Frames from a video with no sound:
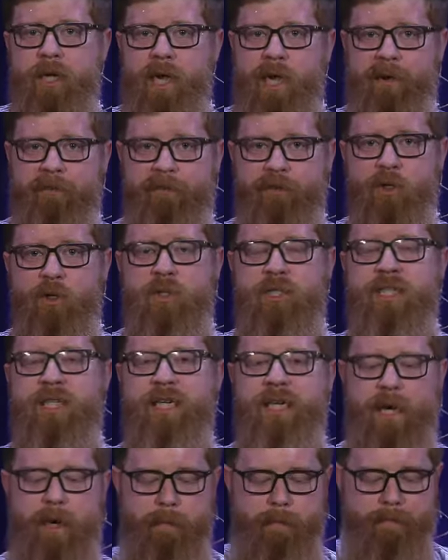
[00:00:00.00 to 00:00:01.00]
if you
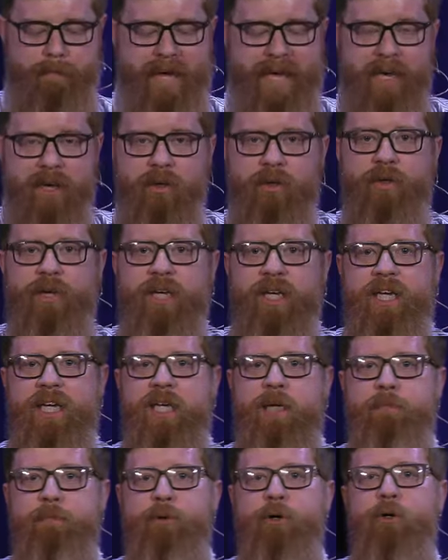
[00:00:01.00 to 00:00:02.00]
see a male
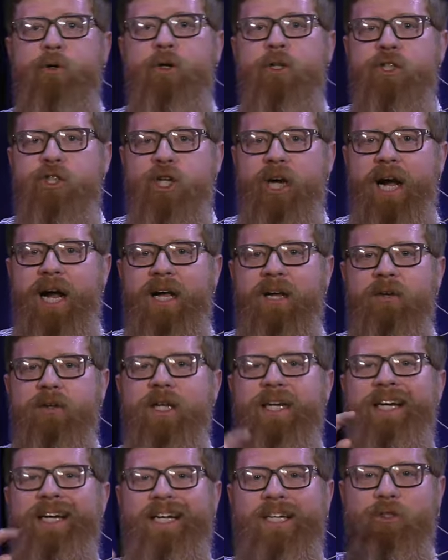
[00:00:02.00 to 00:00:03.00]
Hebrew child,
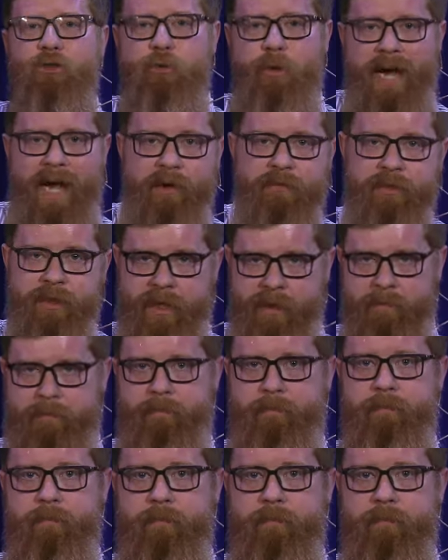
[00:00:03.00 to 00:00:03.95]
drown them.